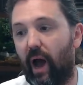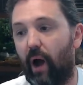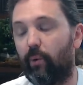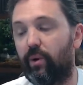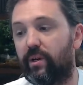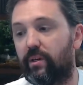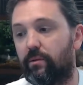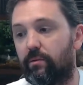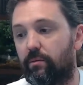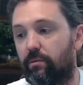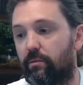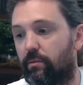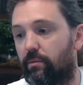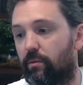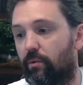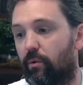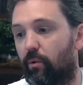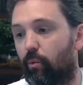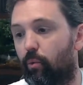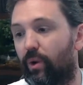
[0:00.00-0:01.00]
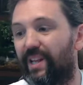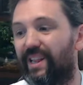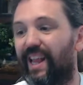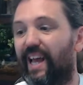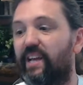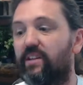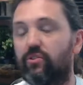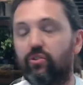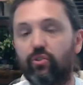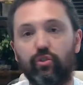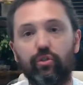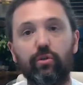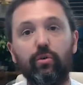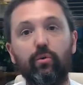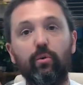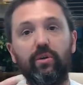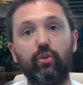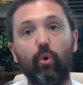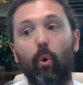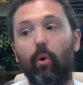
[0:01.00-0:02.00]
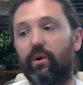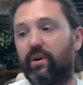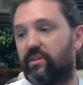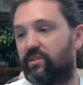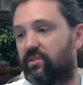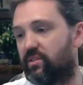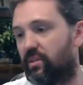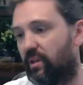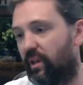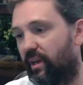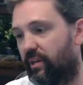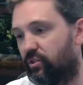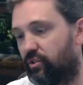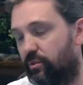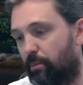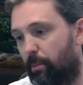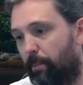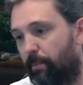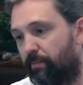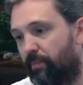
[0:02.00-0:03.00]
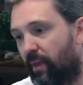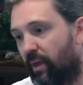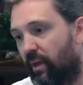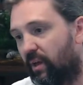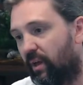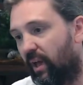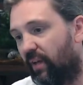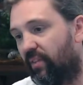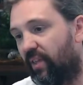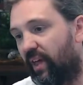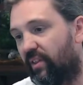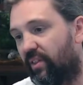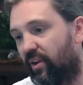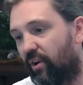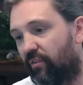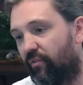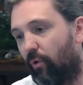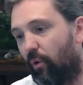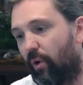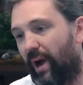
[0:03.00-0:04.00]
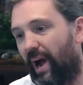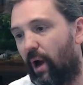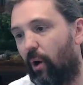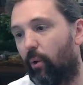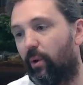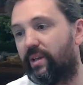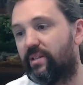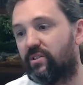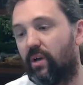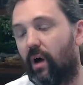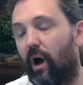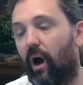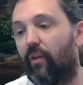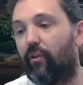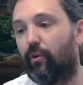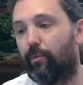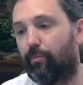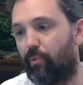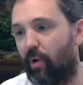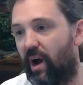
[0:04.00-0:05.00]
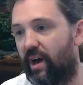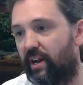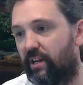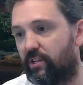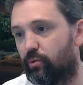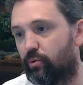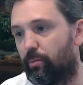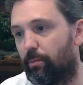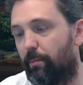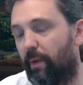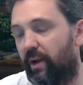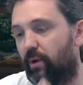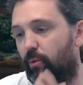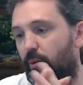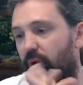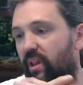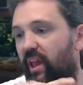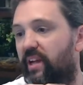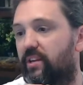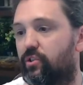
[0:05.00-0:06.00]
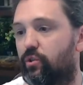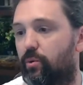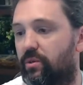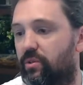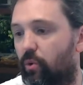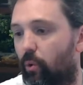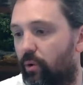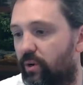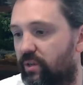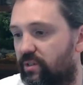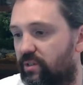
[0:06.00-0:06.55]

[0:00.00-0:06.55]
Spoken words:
it relates to a door installation, and then therefore how its other products might relate to a door